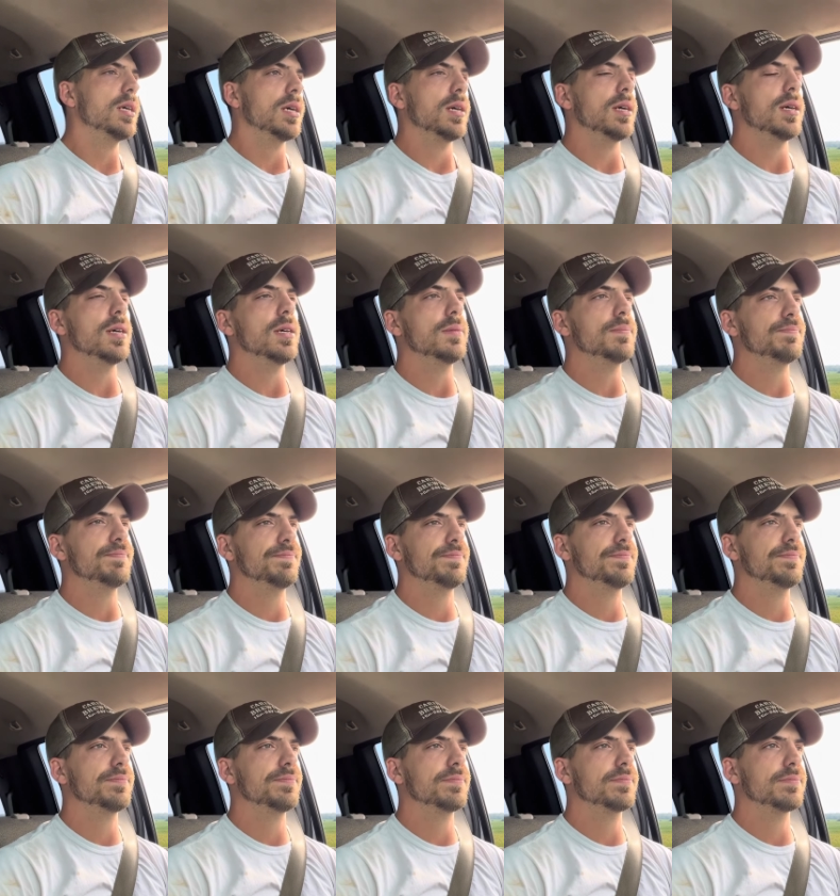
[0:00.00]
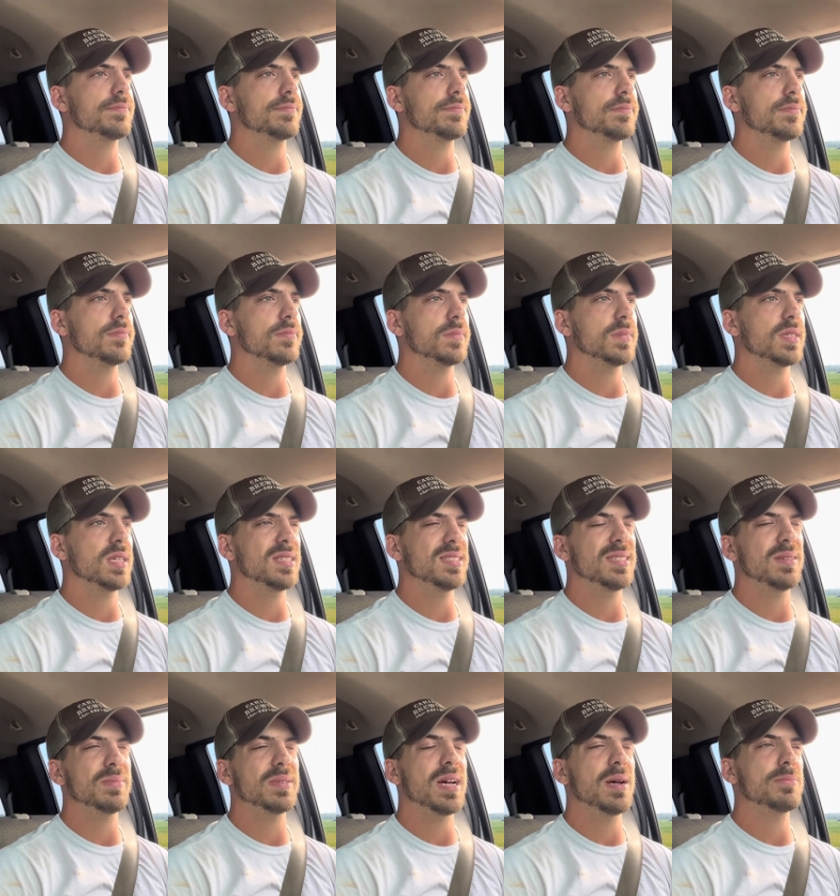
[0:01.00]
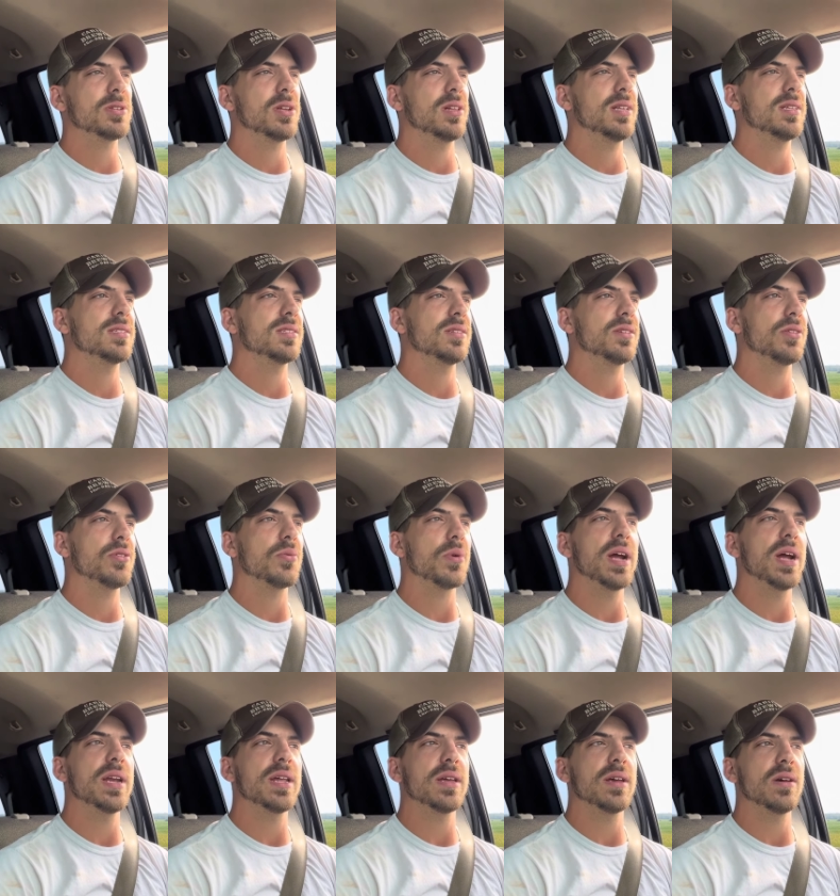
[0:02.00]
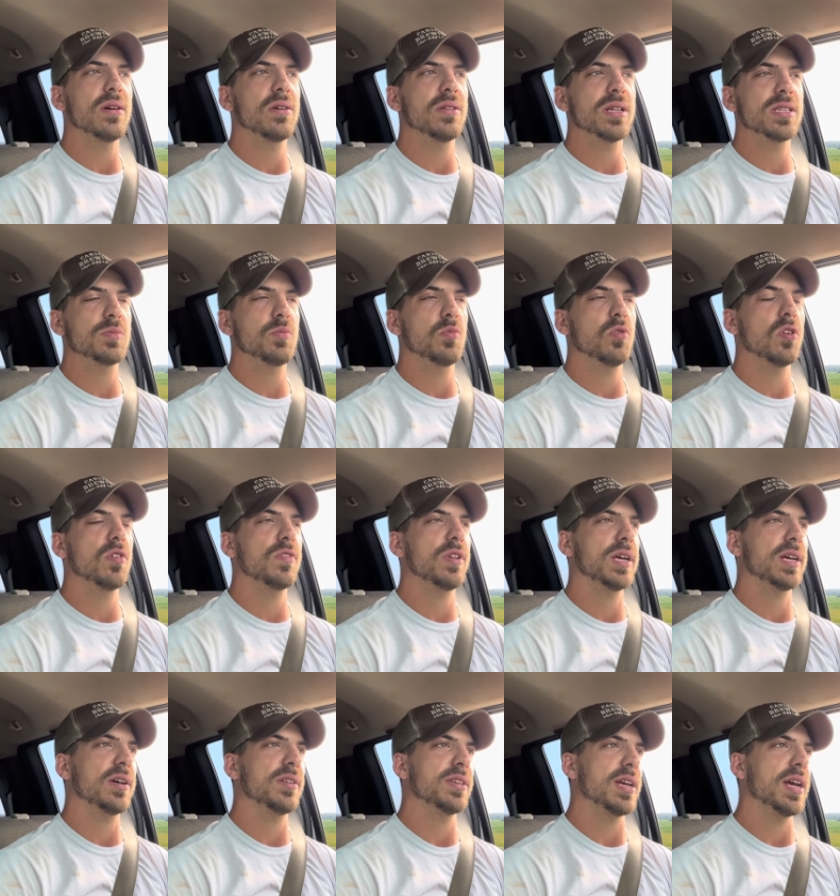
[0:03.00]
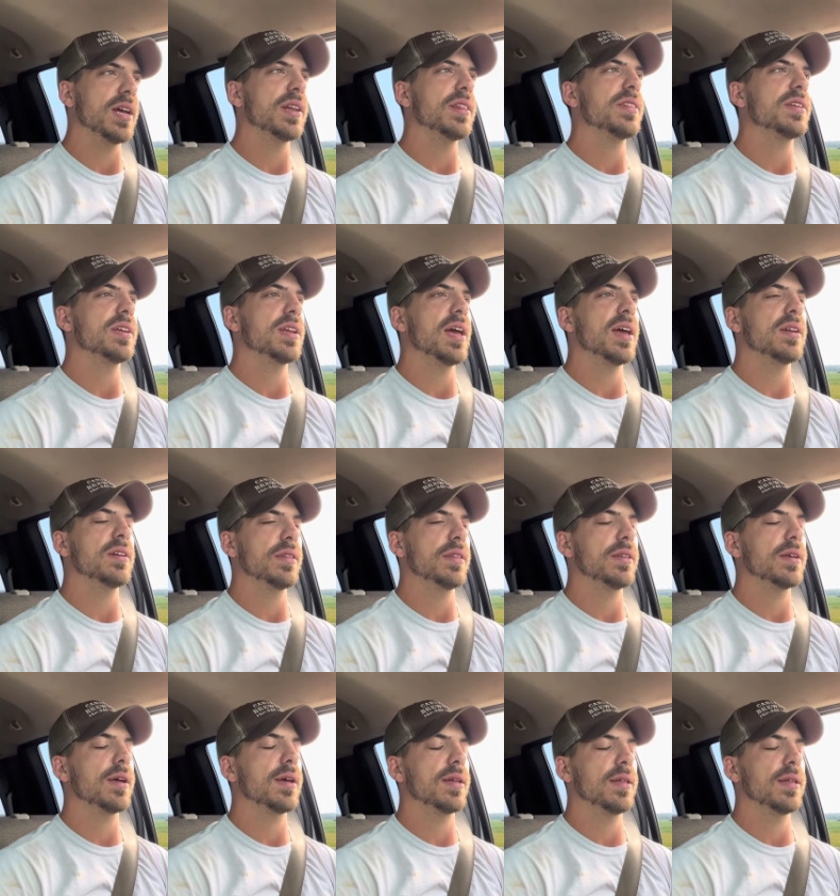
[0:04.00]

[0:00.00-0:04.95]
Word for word: Um, sometimes I listen to the radio. That's more of like on the end of the end of the